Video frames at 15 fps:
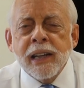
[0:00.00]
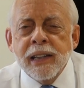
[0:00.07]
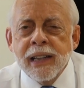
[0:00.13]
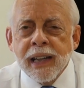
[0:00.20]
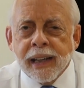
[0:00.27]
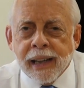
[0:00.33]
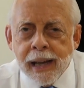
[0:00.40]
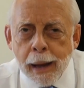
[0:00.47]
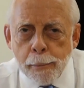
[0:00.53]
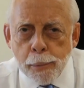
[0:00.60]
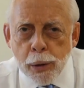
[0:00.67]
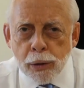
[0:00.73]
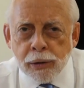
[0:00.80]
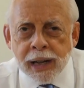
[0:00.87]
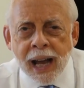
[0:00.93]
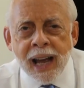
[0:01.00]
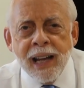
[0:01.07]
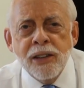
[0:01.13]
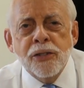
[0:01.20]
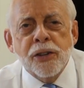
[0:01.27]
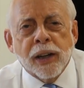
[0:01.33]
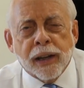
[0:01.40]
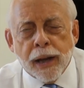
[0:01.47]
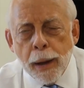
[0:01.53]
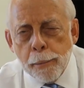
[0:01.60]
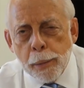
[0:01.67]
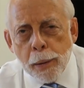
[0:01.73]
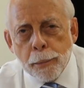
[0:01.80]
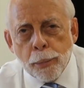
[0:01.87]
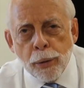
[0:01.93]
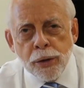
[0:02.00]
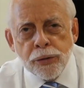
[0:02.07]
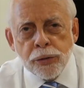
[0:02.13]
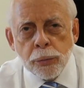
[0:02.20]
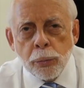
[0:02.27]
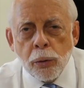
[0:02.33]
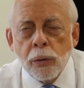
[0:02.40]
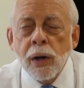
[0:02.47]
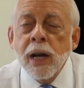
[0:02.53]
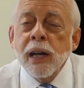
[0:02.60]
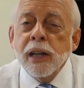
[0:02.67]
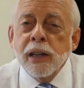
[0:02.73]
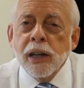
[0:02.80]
You keep your gains, you keep your principal,